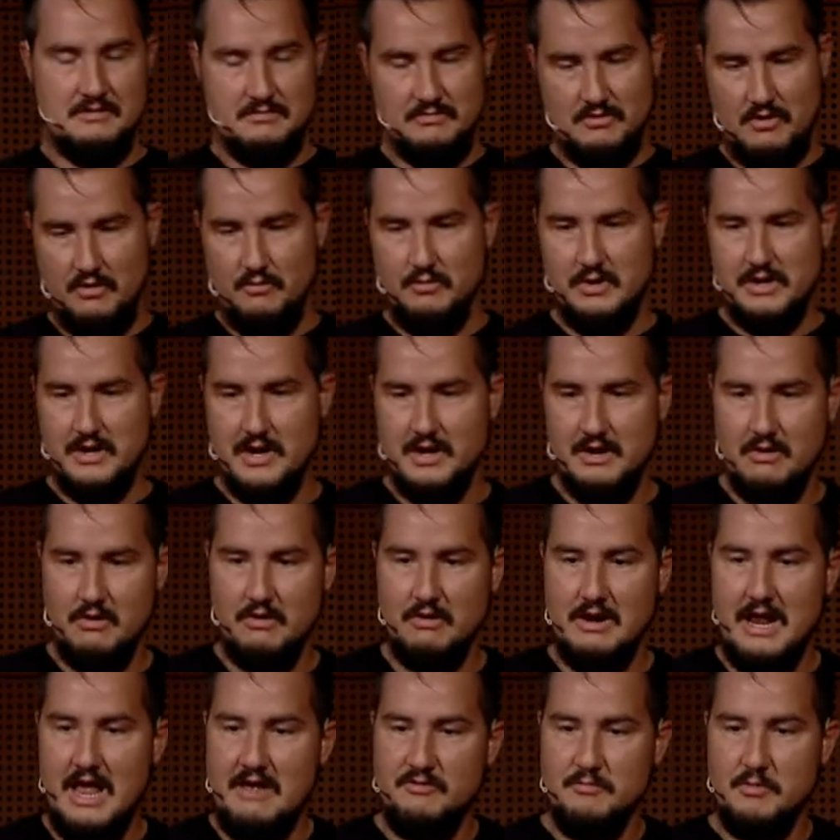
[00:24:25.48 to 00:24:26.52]
We can all
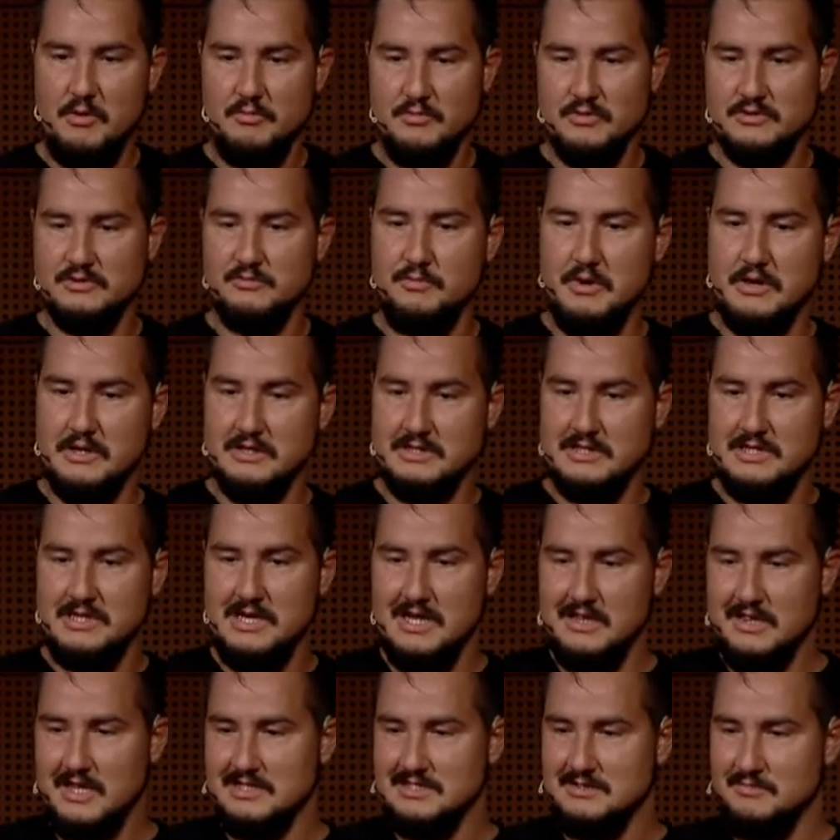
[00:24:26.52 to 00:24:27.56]
laugh about mutability,
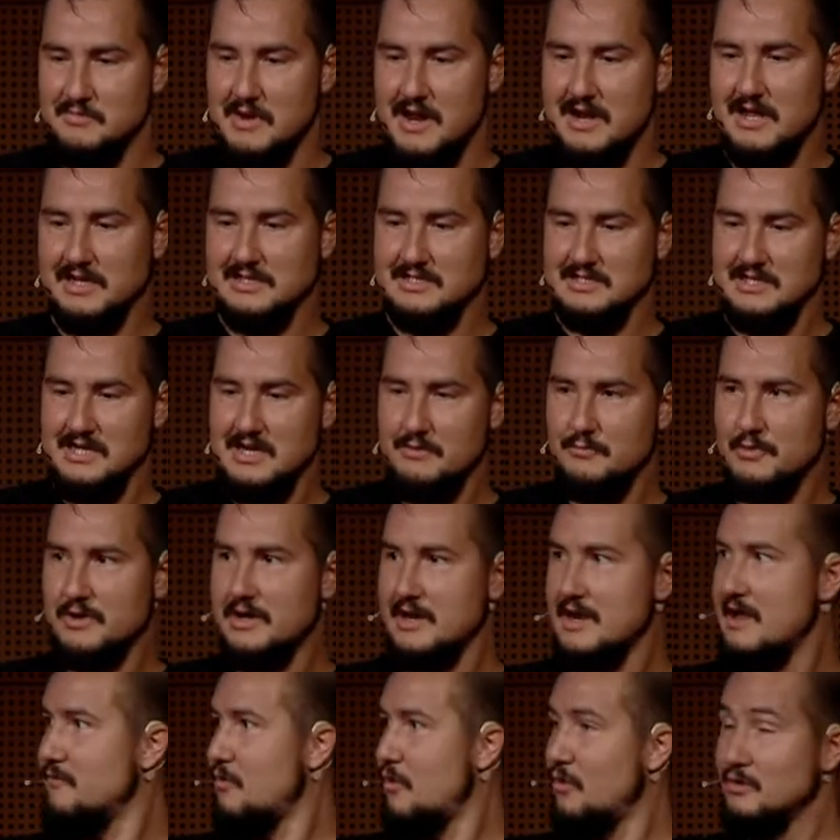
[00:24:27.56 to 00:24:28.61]
and that's a bad idea. And we can
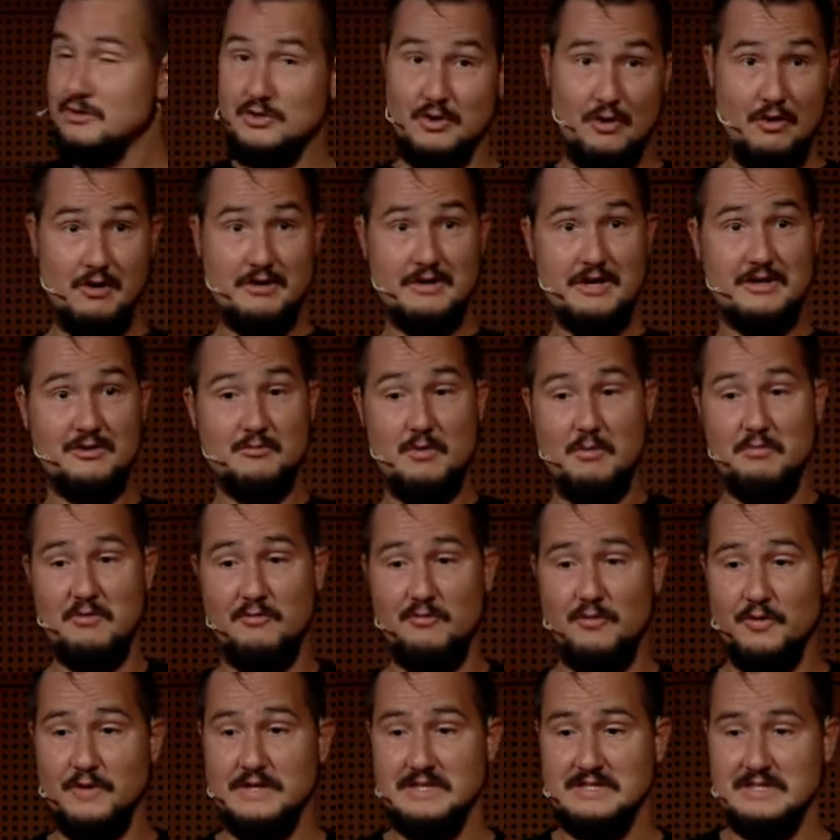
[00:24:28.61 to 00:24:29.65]
have a whole talk like the one
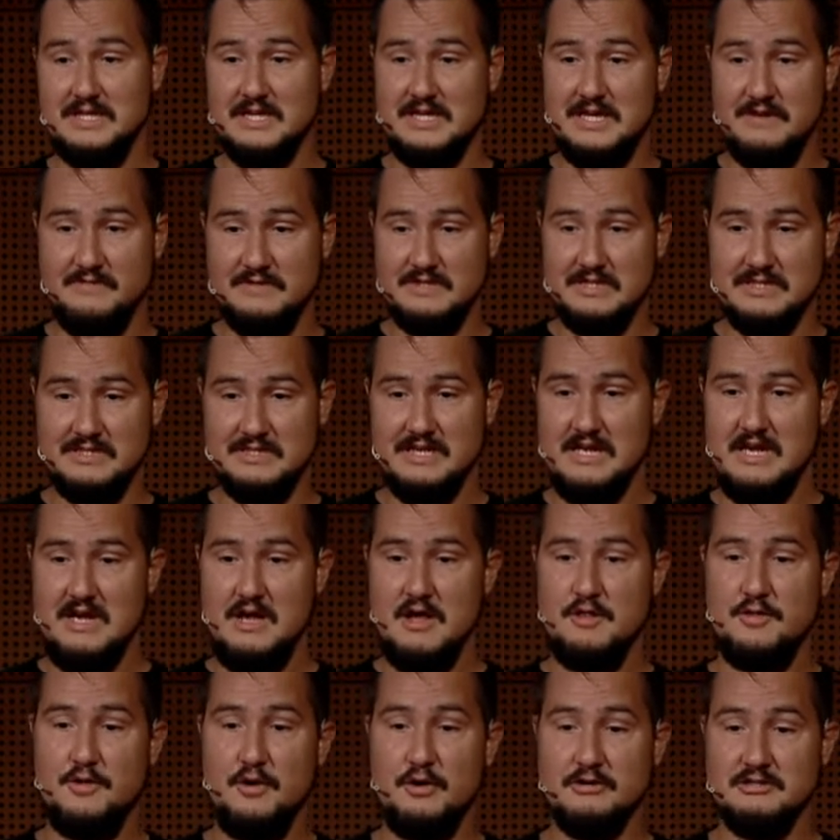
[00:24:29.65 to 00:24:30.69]
before this that gives us
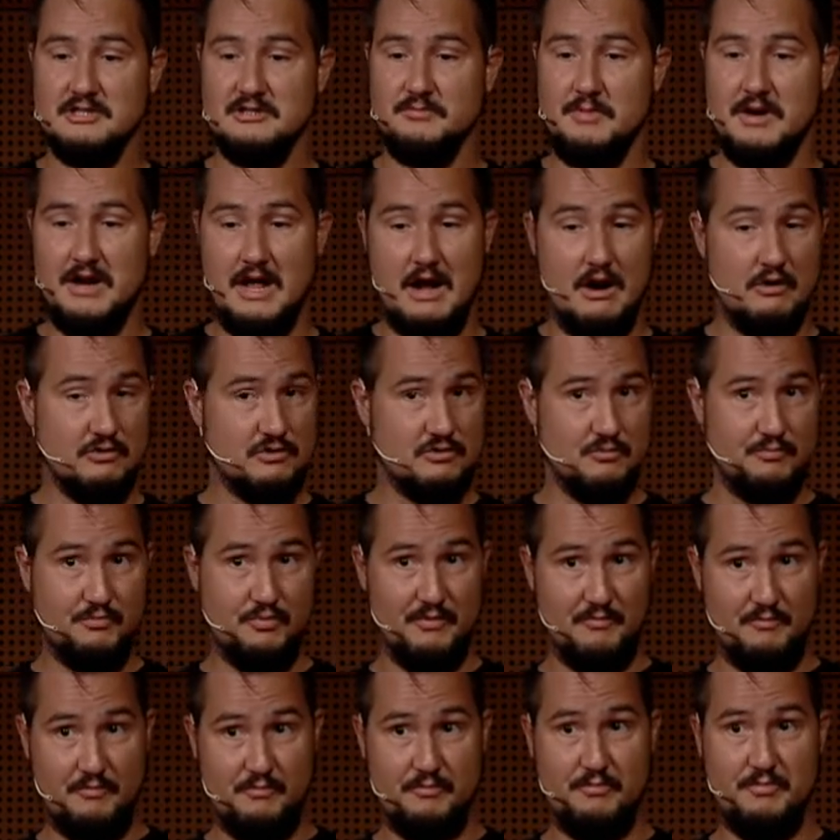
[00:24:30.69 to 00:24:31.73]
thoughts about how to
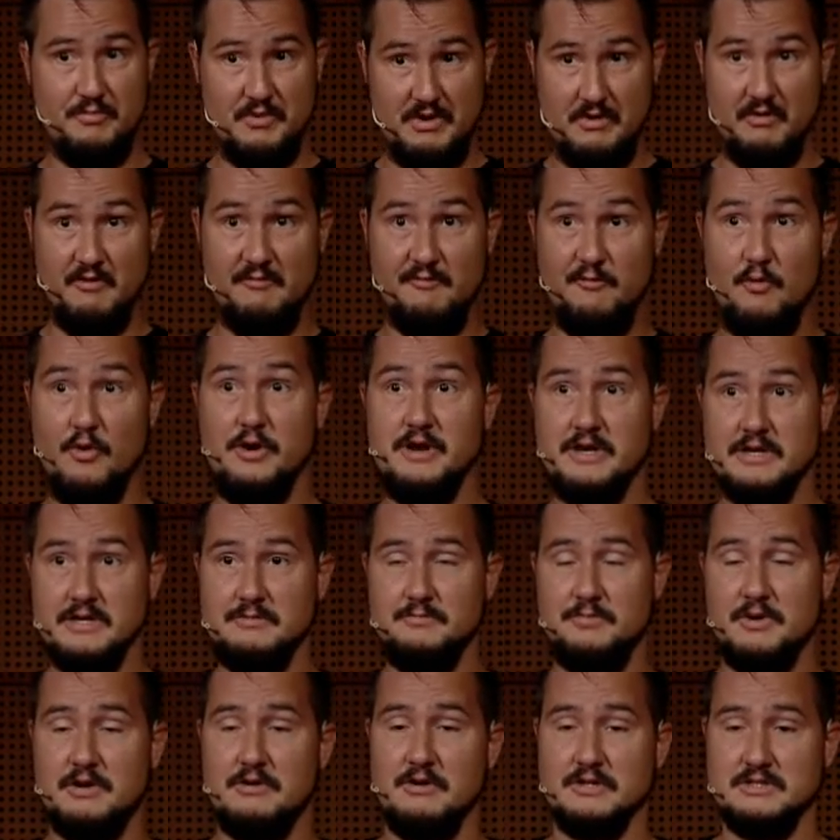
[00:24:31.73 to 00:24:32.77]
avoid it,
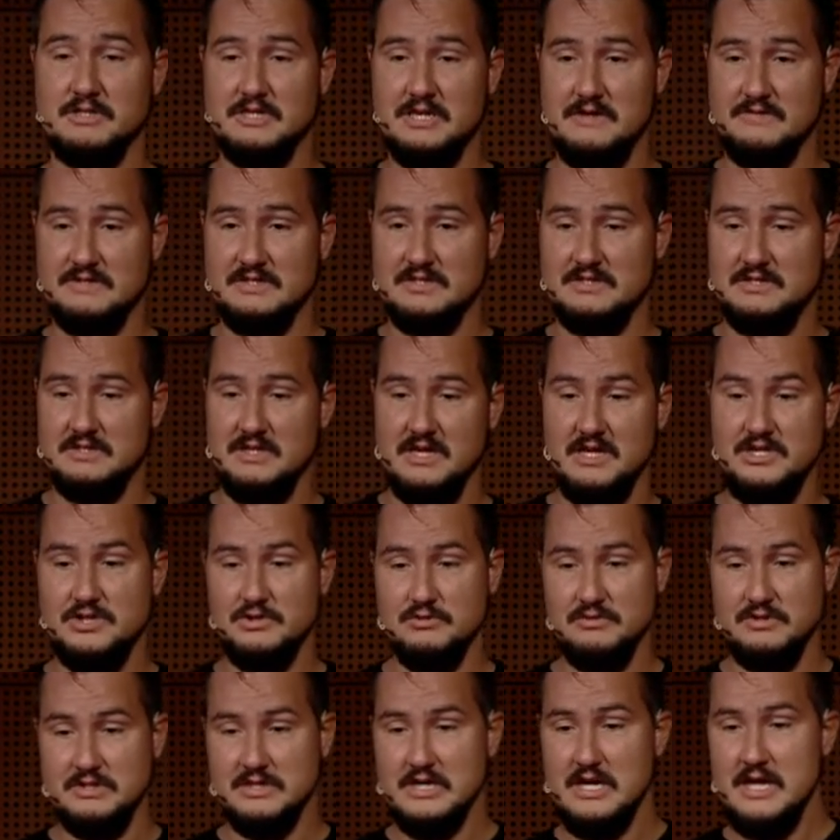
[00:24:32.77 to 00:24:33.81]
because it gives us
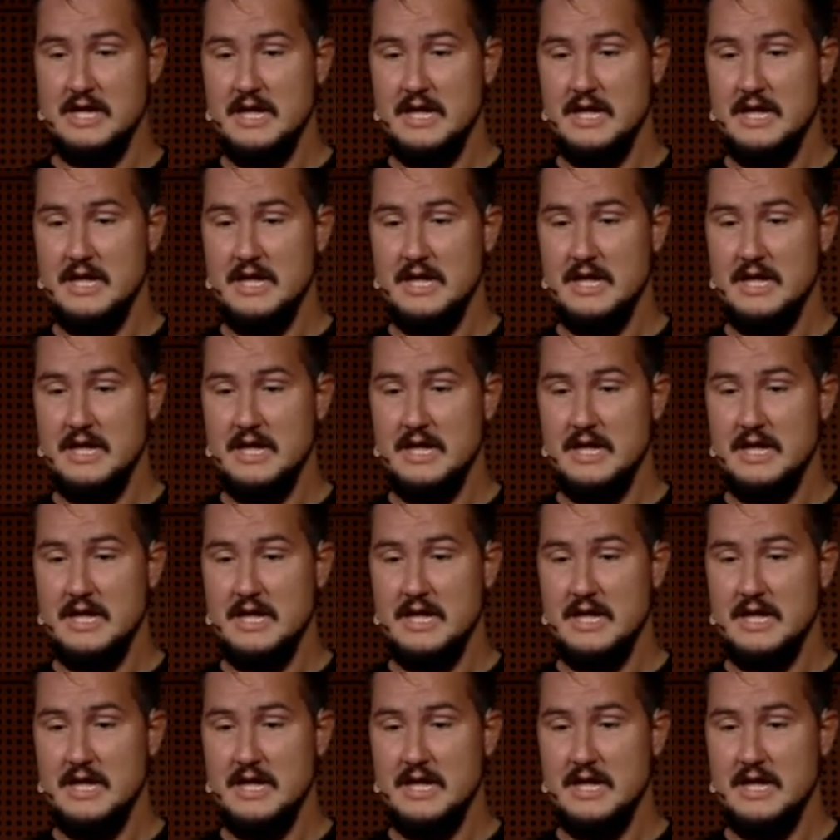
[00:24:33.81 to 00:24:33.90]
issues.